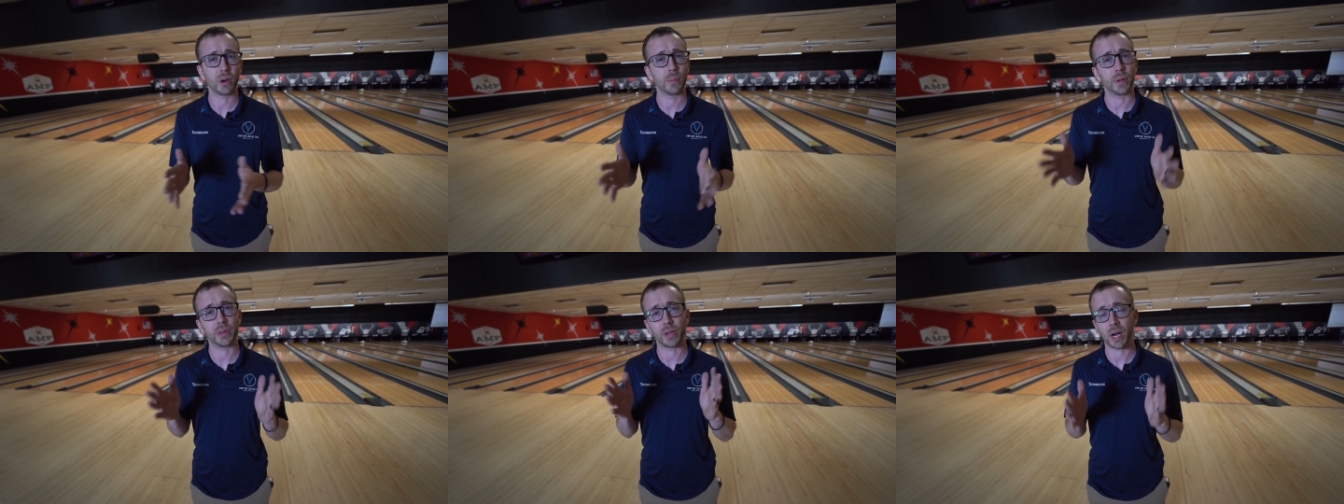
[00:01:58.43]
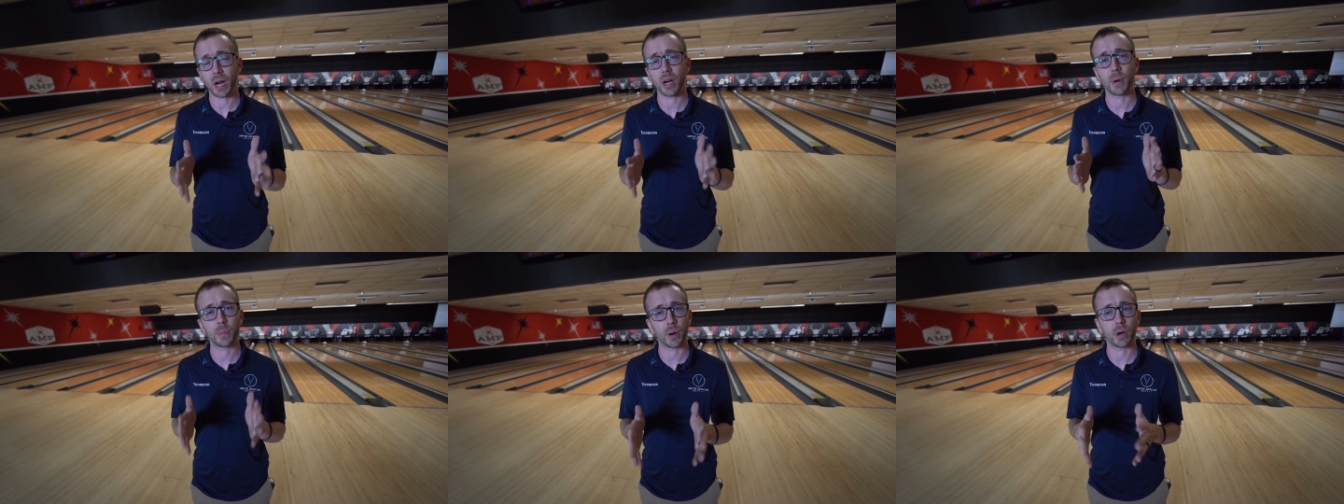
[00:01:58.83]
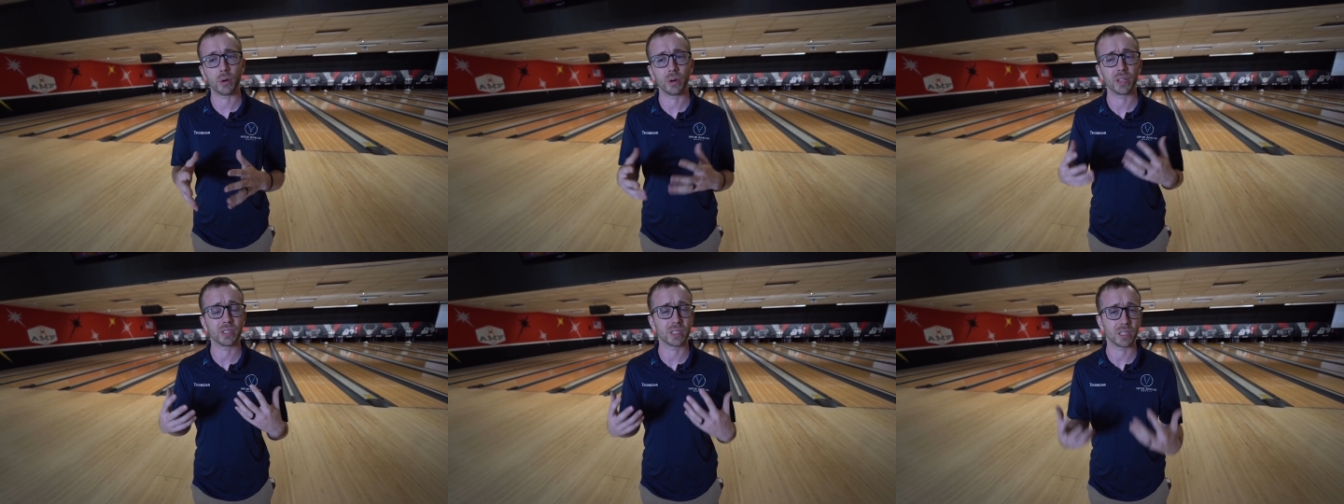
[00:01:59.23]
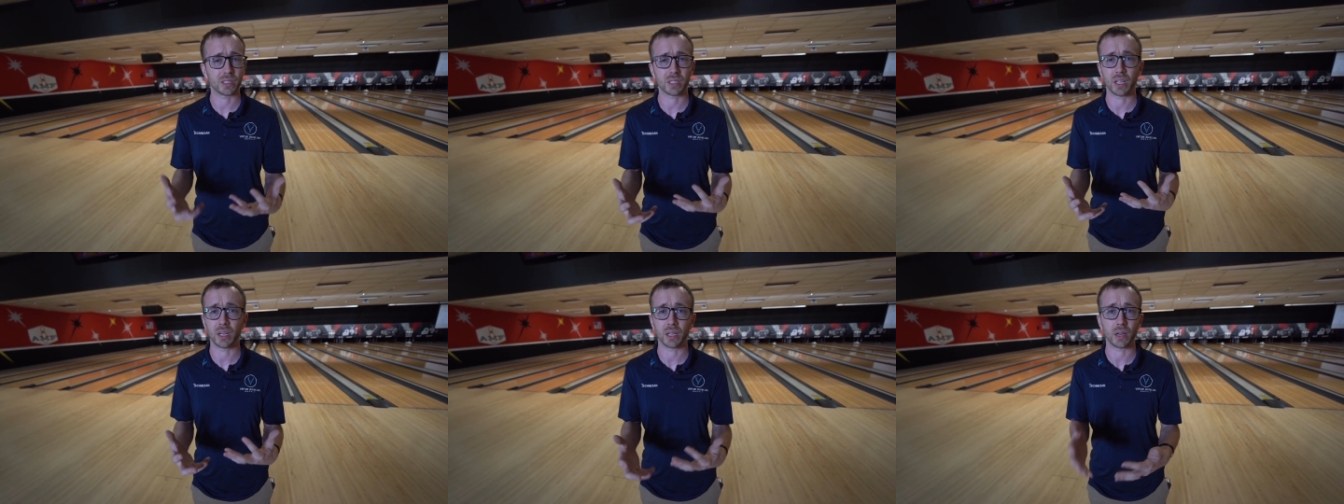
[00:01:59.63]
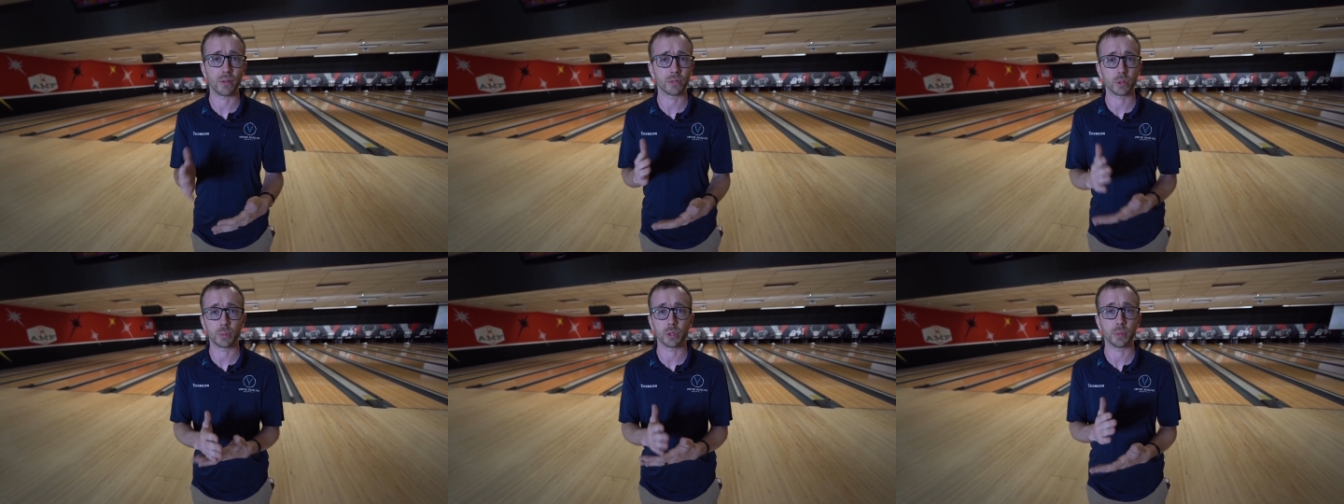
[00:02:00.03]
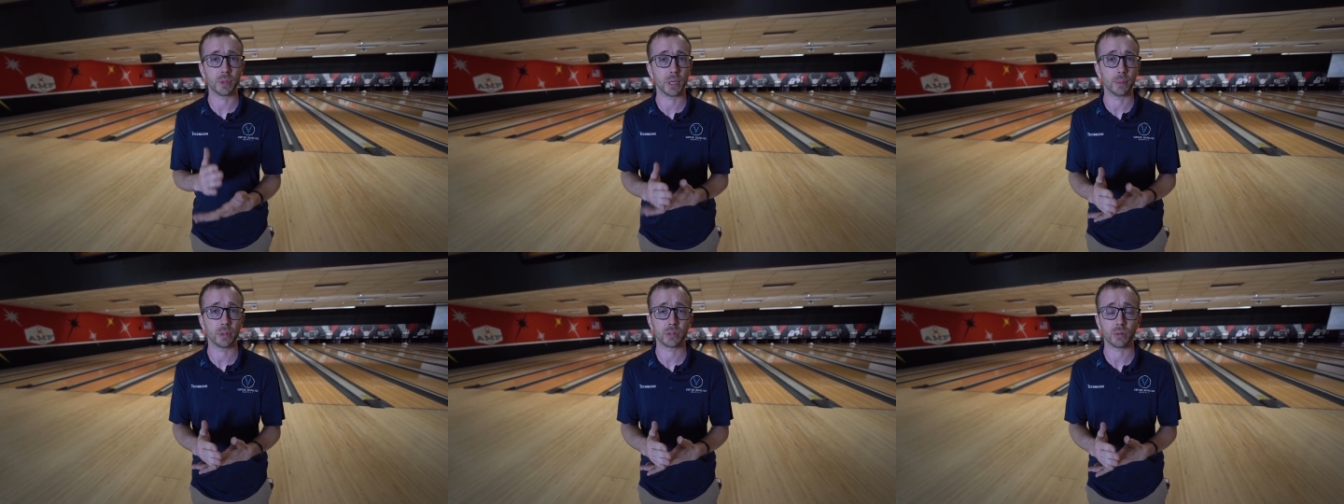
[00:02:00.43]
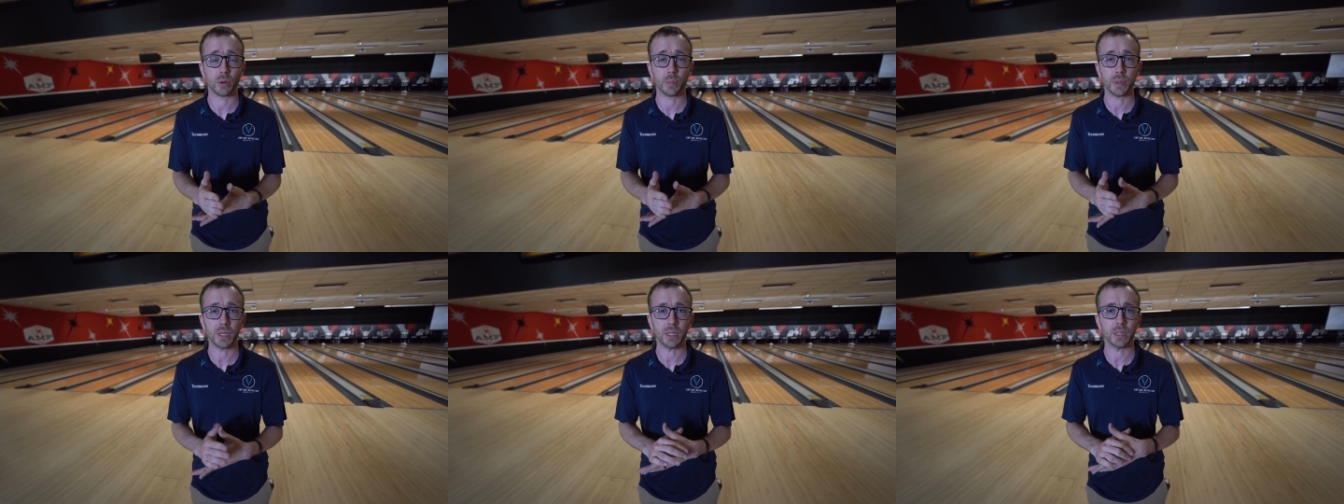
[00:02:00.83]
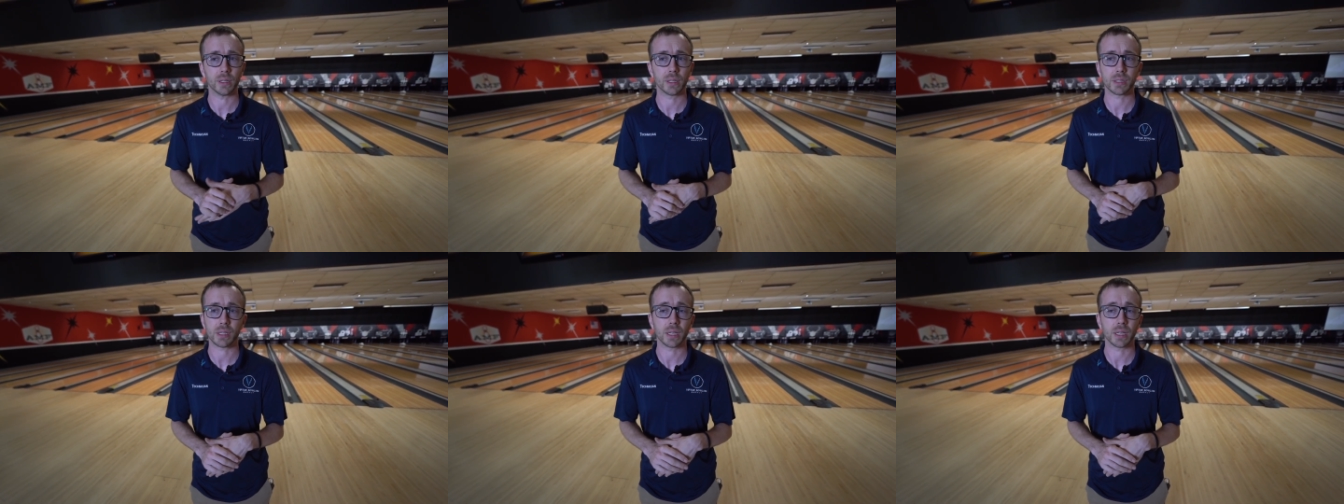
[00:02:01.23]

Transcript: But the higher priority is just getting comfortable to be able to repeat, because the